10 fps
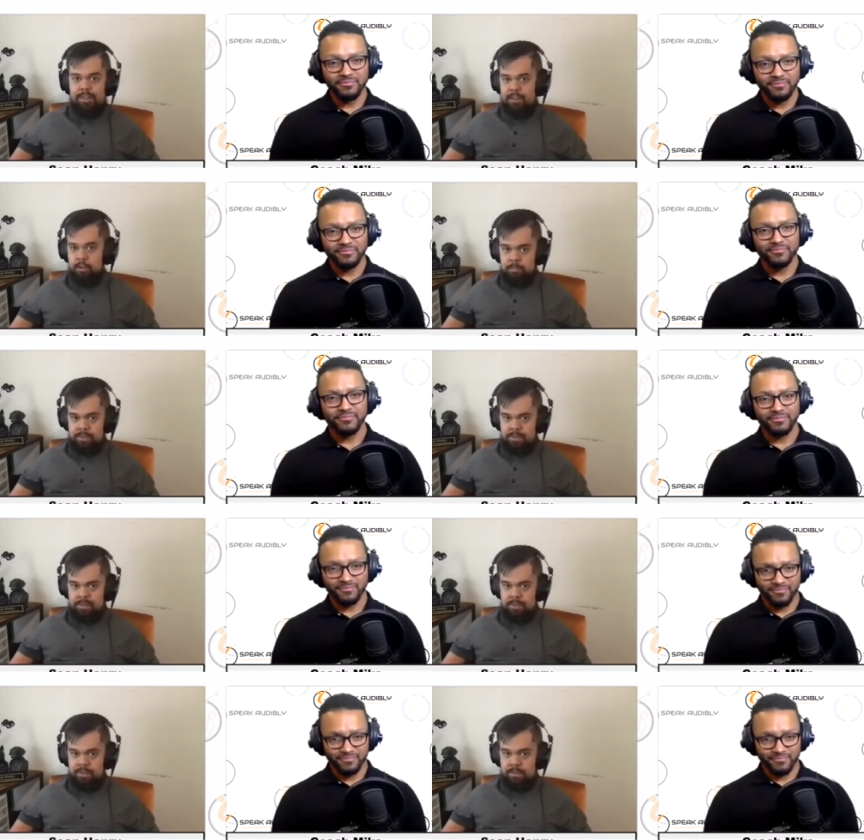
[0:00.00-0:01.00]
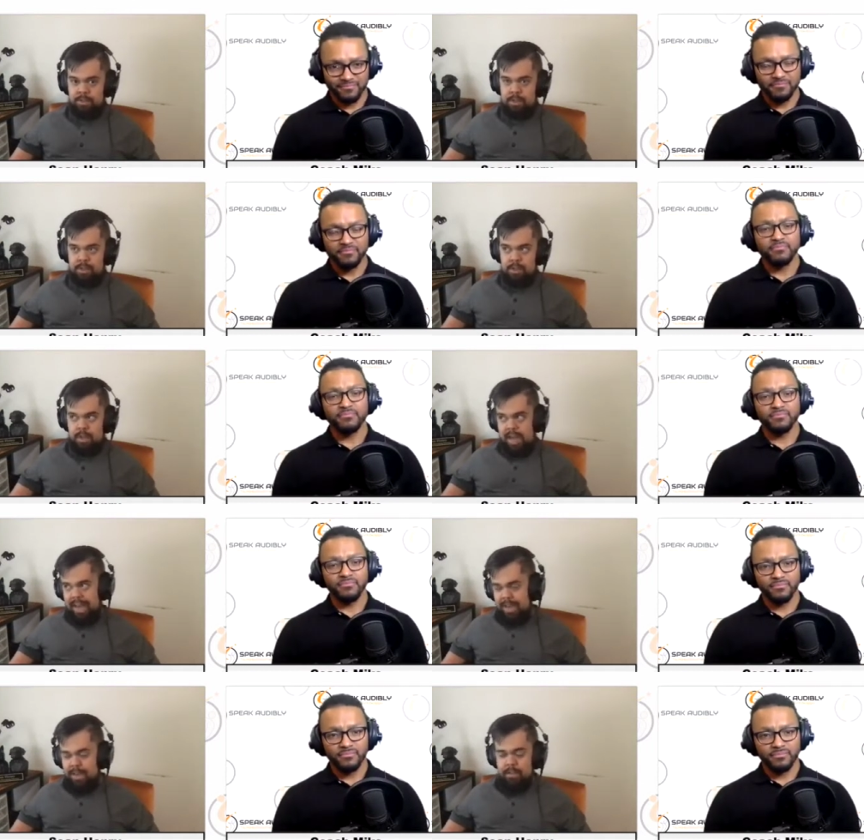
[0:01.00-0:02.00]
Speaker 1: their business,
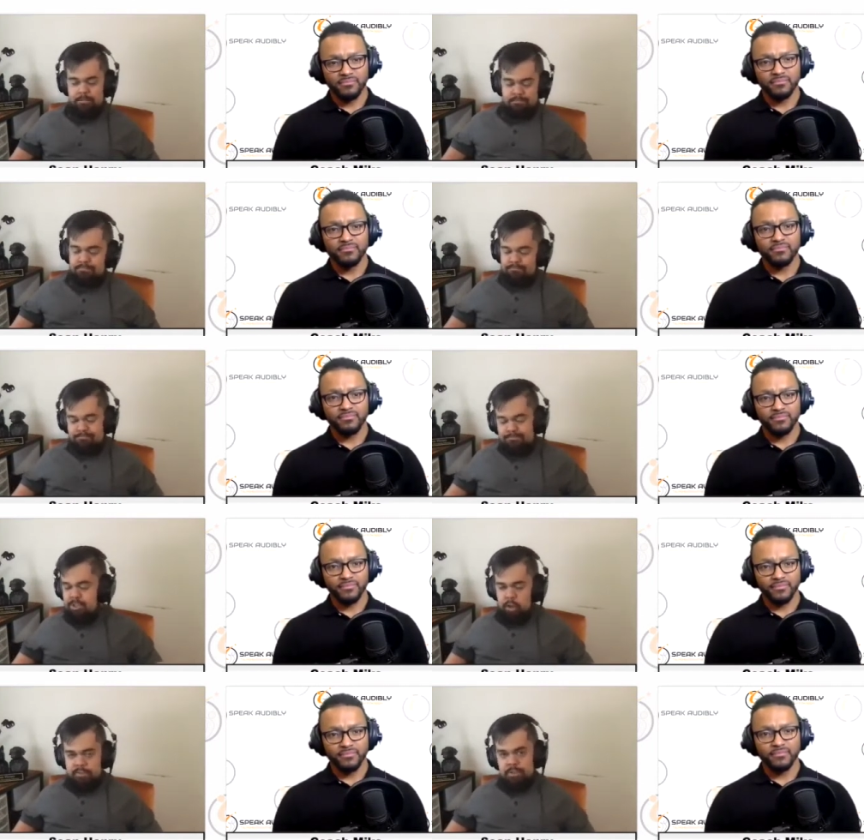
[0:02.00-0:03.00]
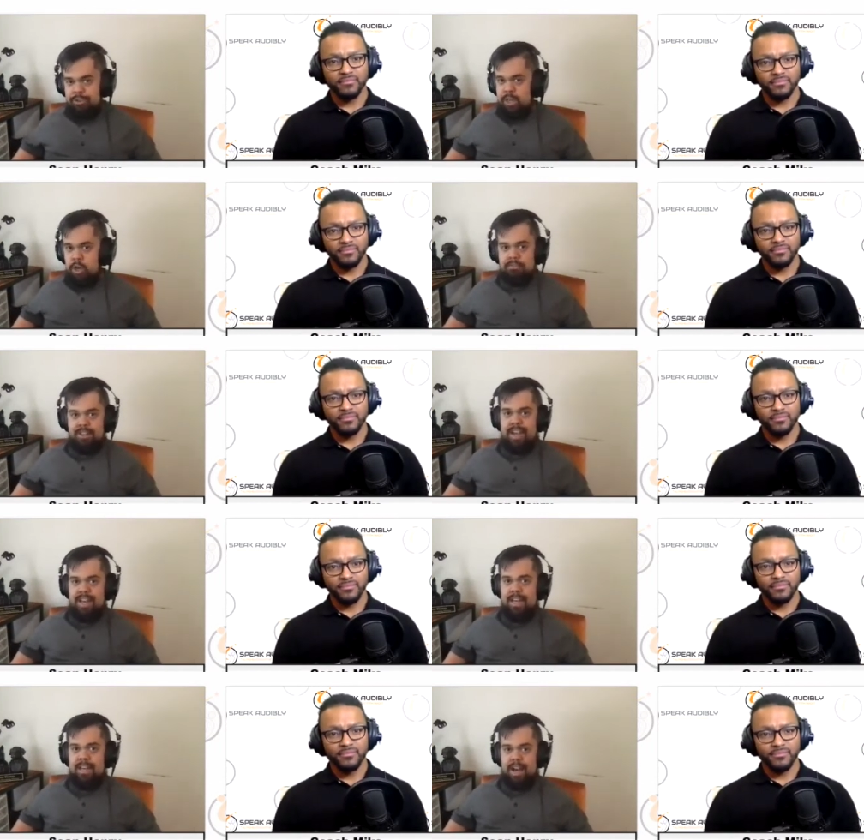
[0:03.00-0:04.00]
and selfishly, hopefully I can
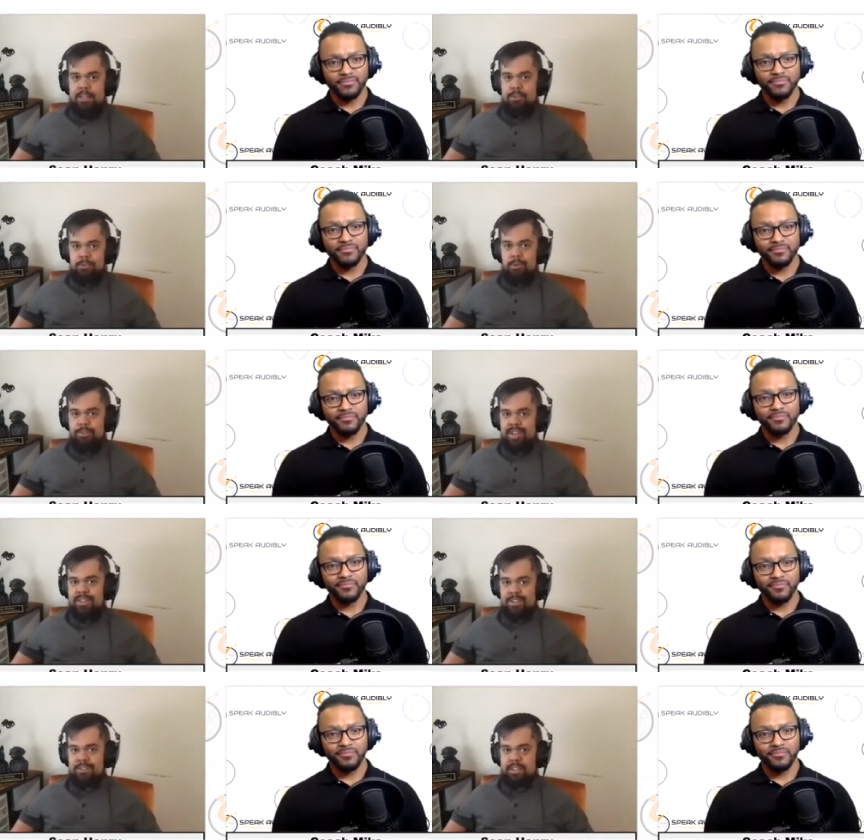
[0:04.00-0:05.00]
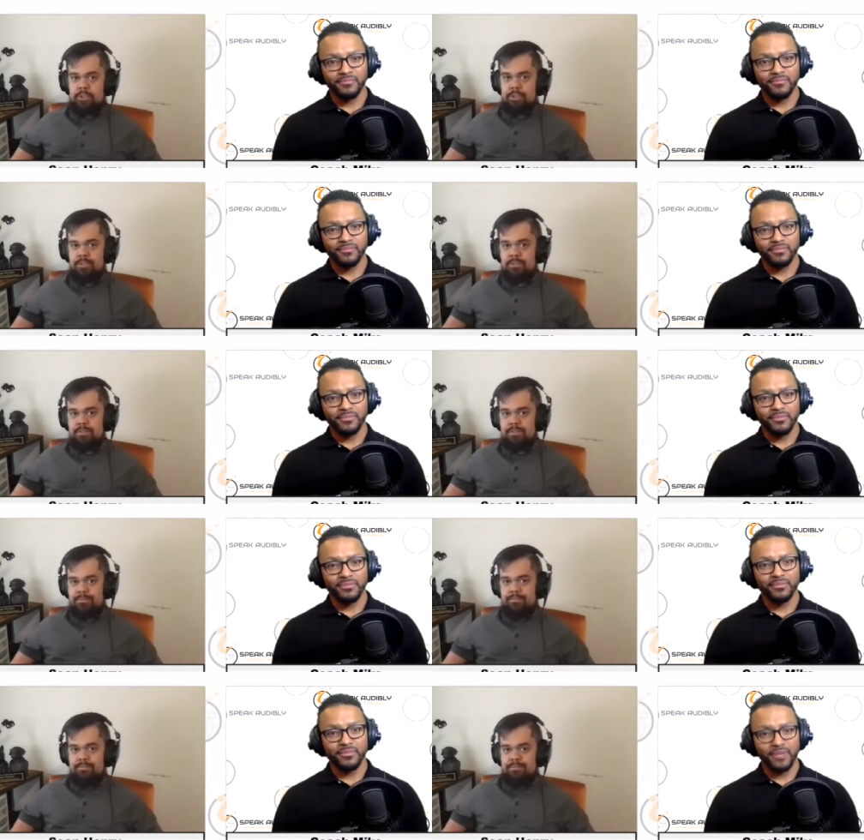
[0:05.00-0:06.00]
guide you towards that destination.
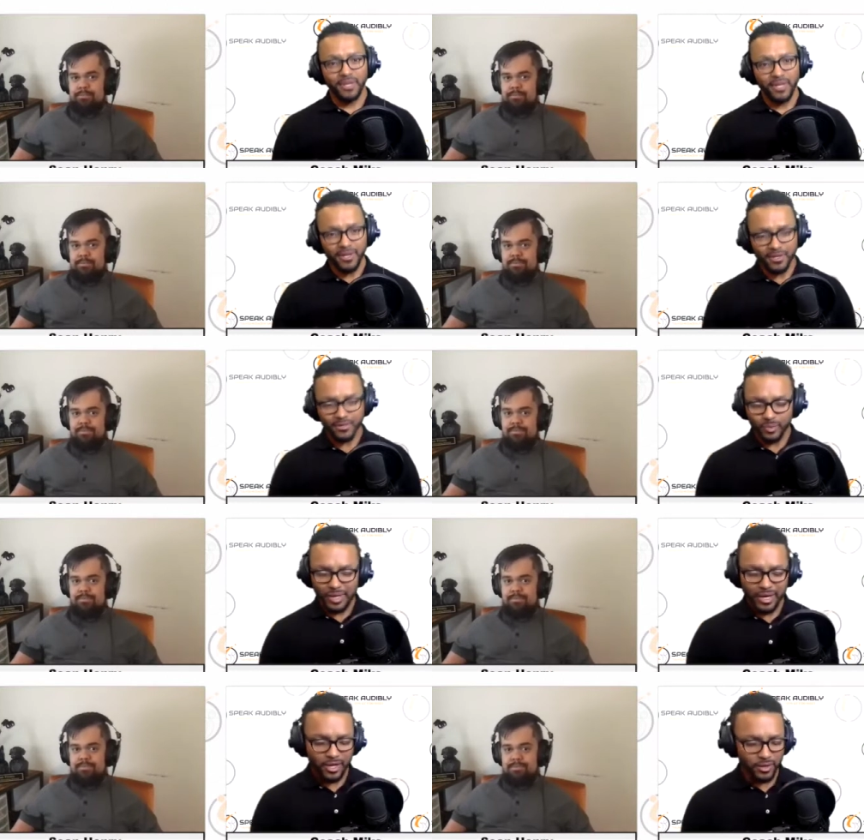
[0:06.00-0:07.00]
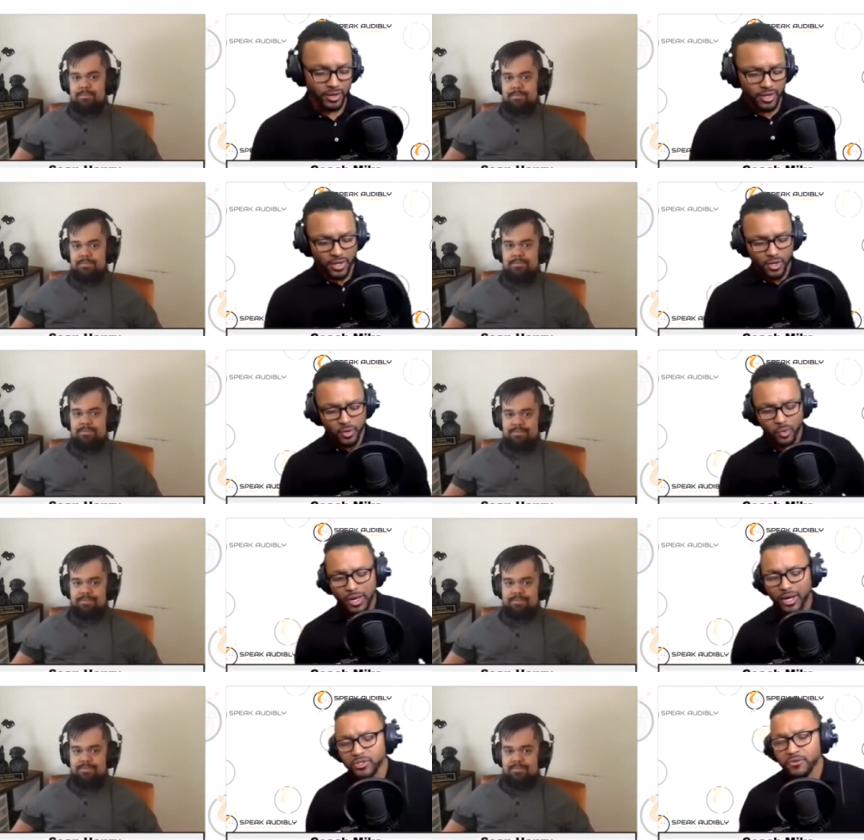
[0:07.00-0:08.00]
Speaker 2: Yeah. Wow.
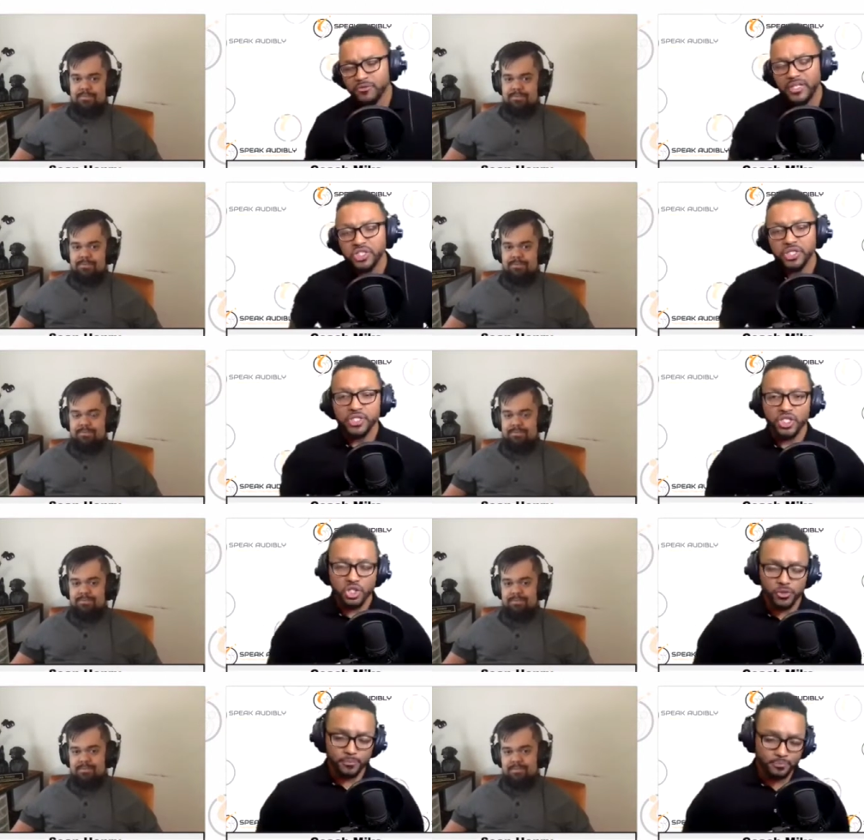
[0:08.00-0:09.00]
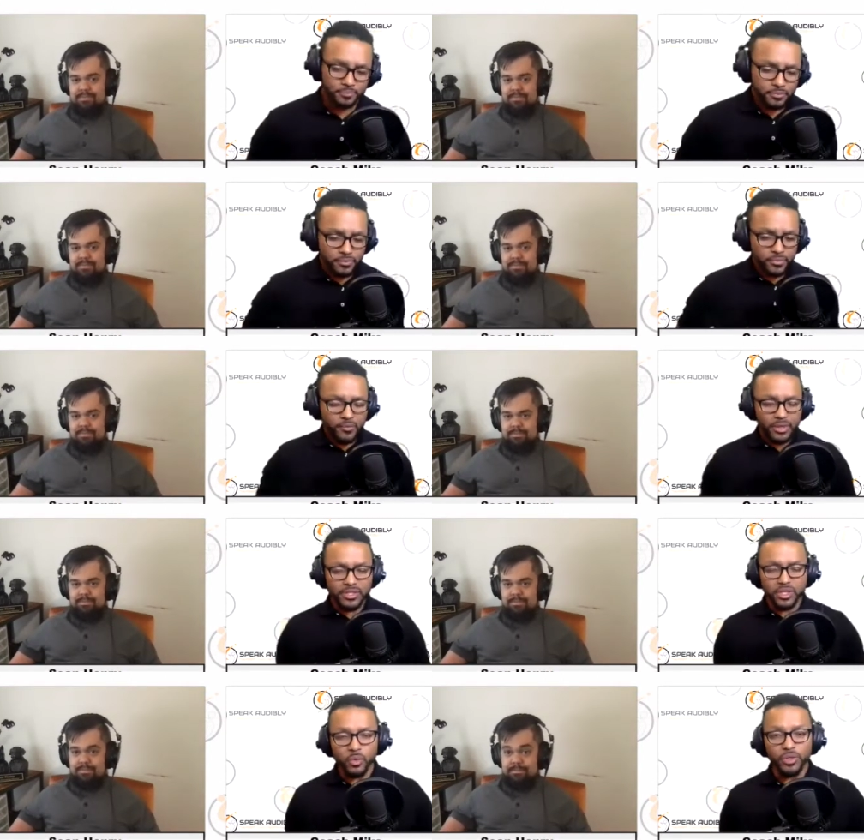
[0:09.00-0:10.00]
Wow. So Fletching Digital. And
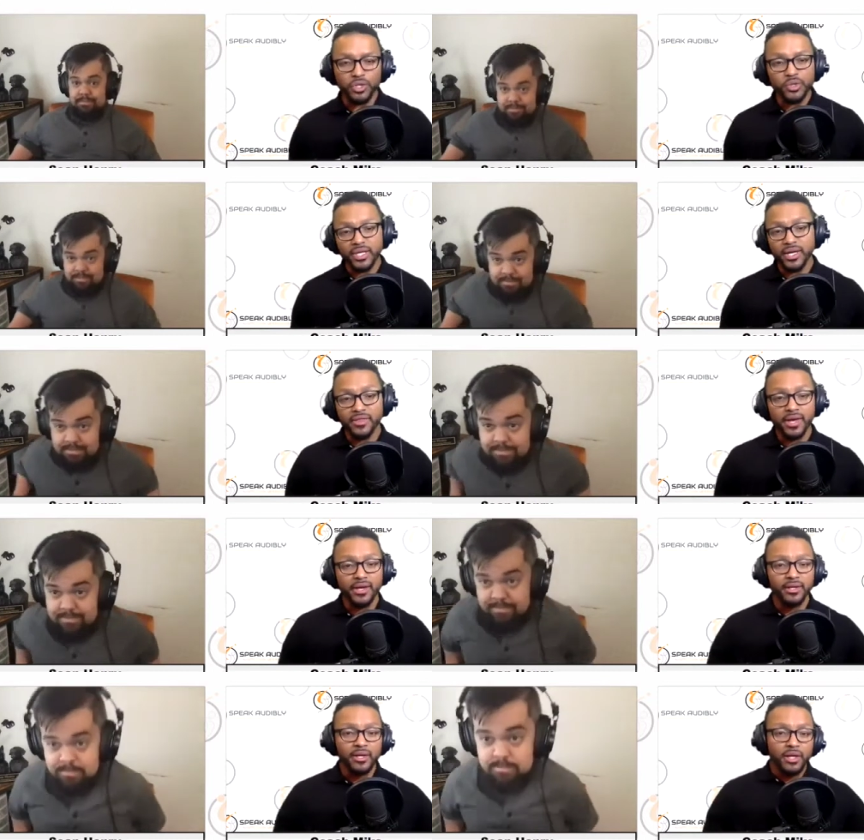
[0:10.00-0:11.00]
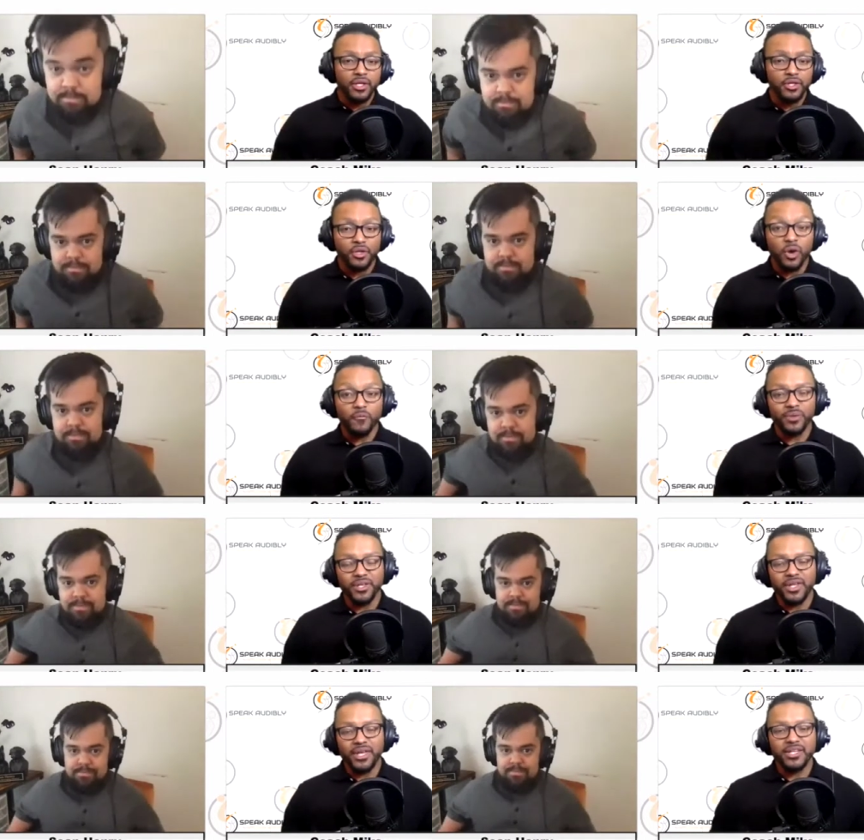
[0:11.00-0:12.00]
so when you say that, you know, hopefully they